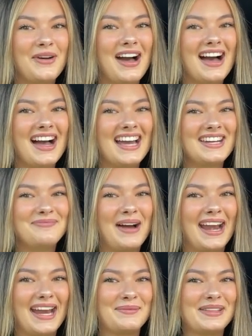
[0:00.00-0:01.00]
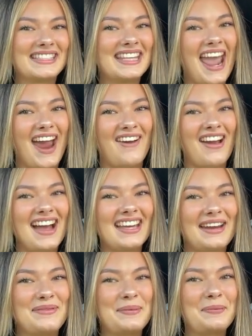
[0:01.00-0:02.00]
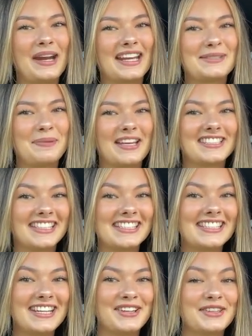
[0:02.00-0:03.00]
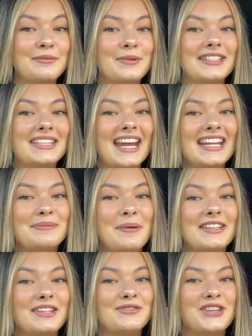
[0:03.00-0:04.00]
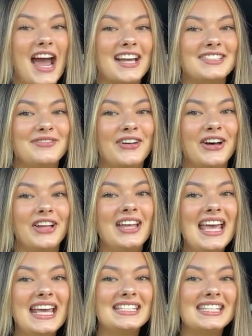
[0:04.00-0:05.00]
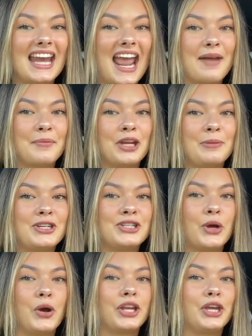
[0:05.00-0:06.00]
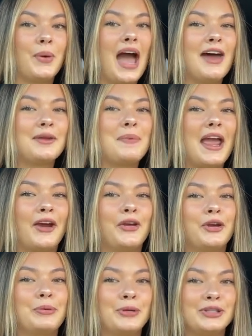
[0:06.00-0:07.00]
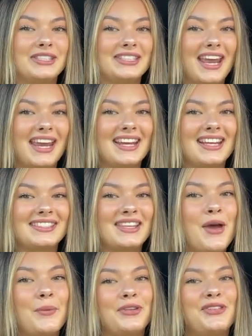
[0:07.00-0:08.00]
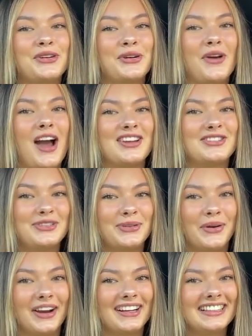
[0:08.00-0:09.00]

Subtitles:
everyone, my name is Kara and I'm the product specialist here at the Mercedes-Benz of Jacksonville, and today I'm going to be showing you how to pair your Mercedes with your garage door.